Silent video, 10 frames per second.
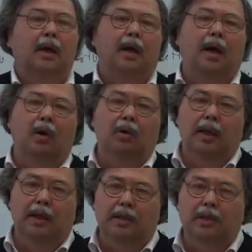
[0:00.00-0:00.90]
how
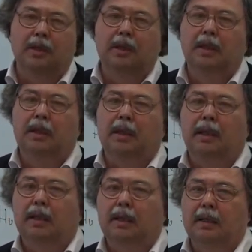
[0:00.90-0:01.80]
large
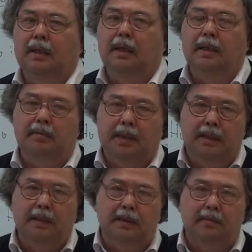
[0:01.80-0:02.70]
I
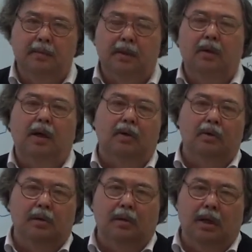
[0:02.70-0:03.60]
make them, or
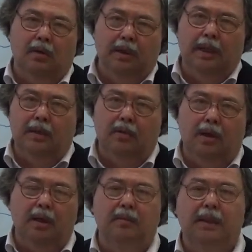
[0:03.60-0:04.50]
how narrow
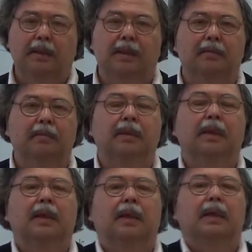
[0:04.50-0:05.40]
I make them,
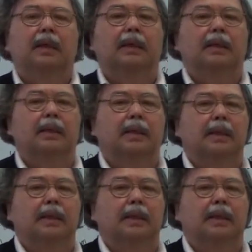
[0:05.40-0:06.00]
and